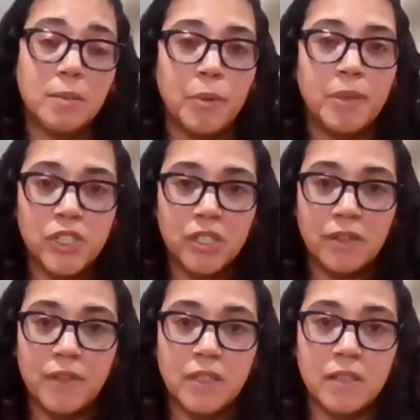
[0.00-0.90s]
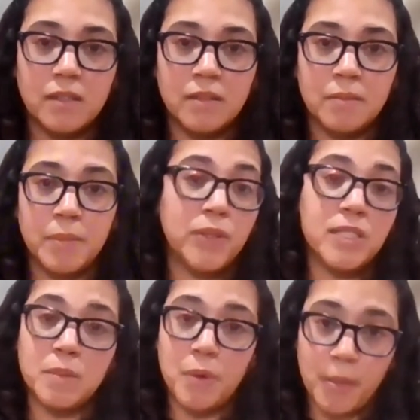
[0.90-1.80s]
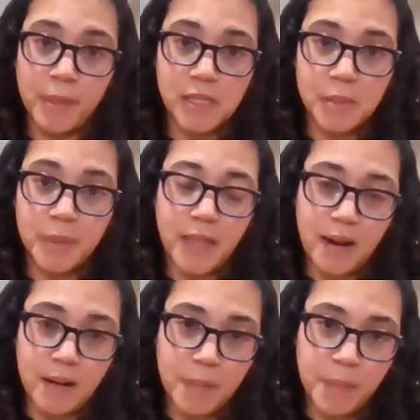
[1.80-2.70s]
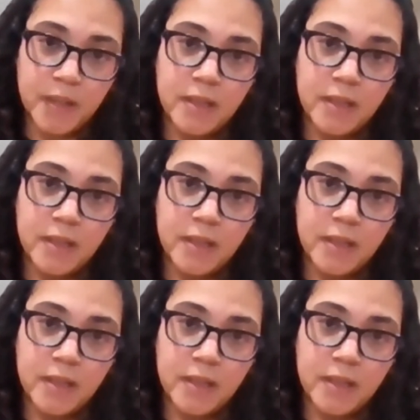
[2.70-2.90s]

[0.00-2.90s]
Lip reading: the permission of the buildings department to put that up.